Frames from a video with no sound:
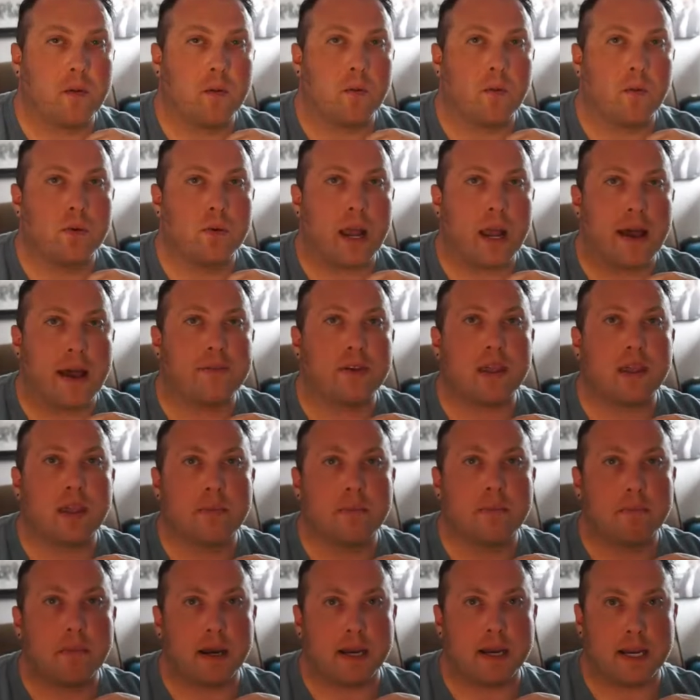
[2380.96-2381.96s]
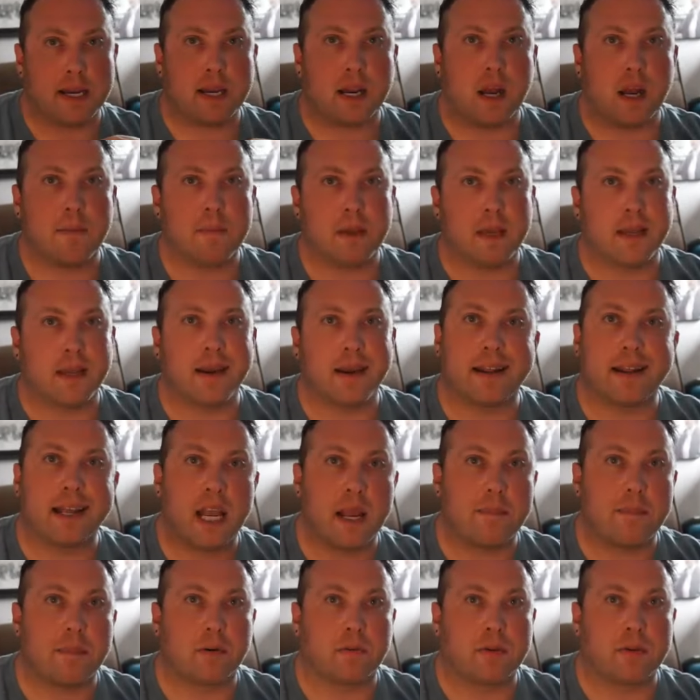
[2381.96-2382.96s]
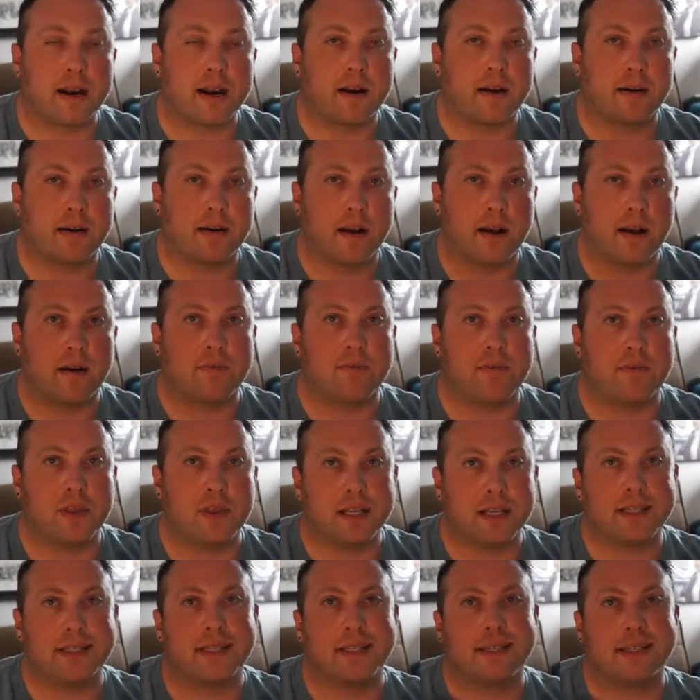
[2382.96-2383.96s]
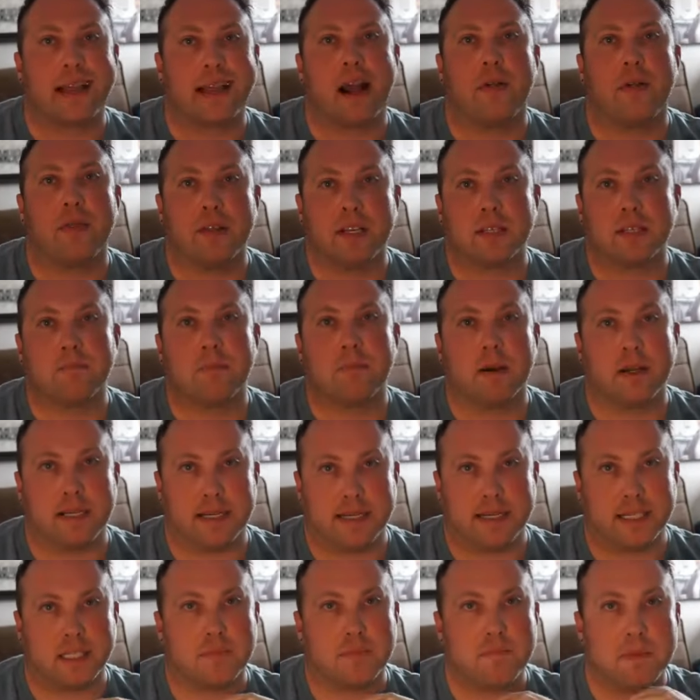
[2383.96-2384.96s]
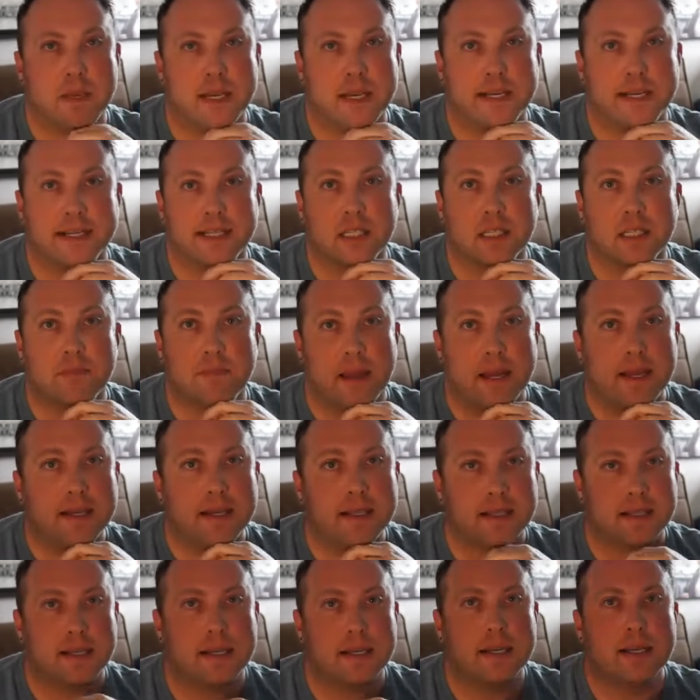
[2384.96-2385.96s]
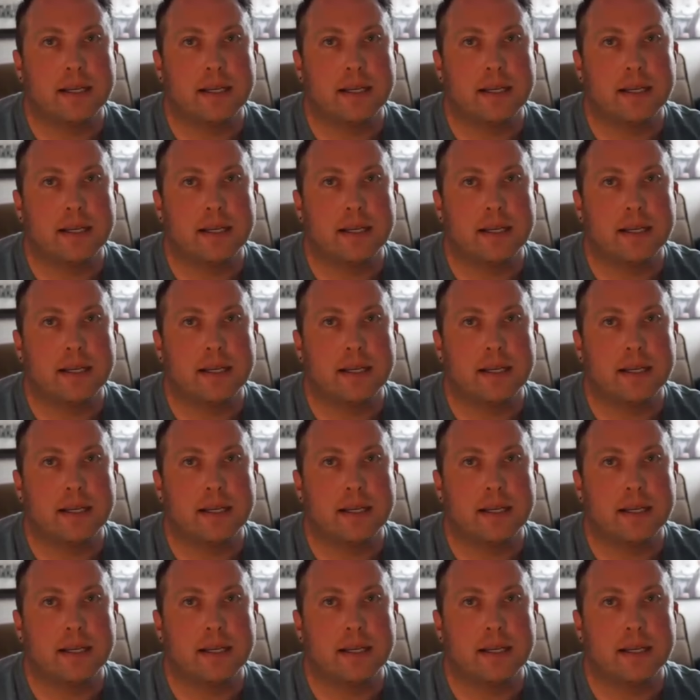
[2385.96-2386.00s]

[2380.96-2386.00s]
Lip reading: having the money come in and keep a record of this is how this money is being spent,